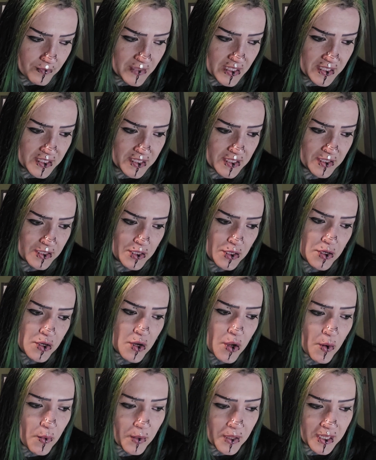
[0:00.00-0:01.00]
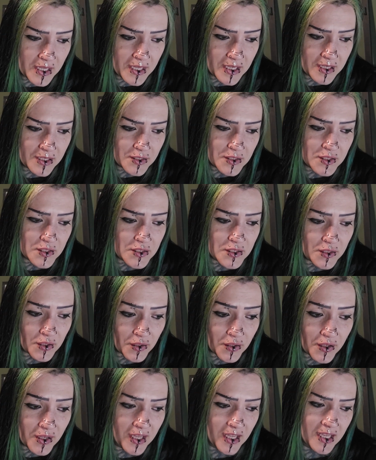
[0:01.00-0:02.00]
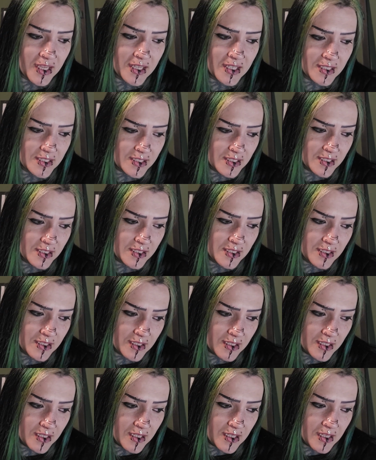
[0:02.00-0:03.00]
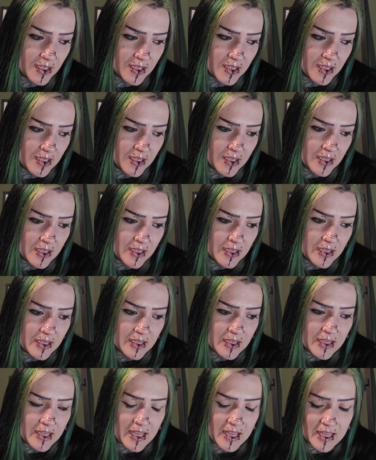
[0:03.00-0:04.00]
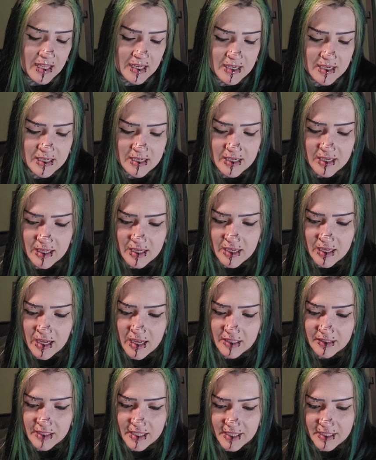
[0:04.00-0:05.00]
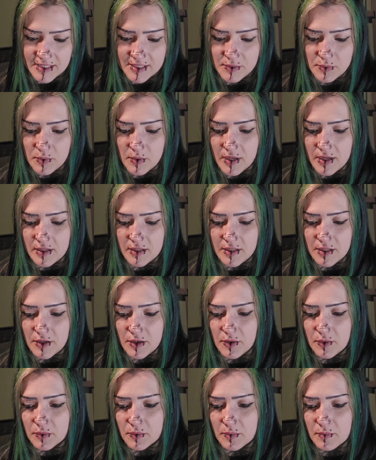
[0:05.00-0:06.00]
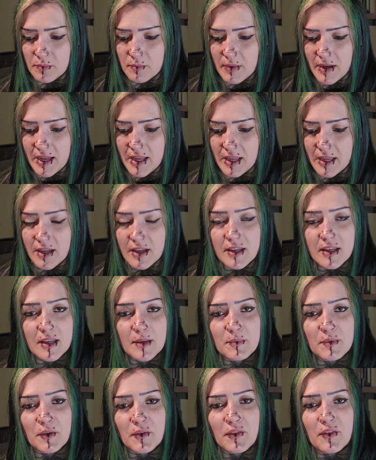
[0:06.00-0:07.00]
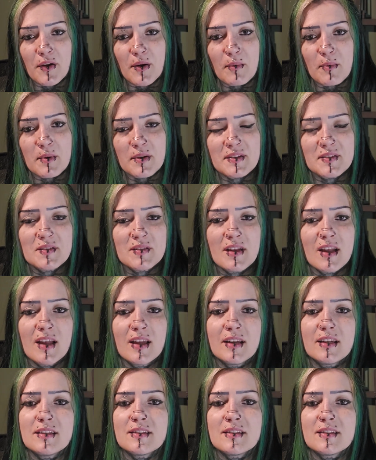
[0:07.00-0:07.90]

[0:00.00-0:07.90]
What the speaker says: This is the Knowing Circuit, and I liked what my hypnotherapist said.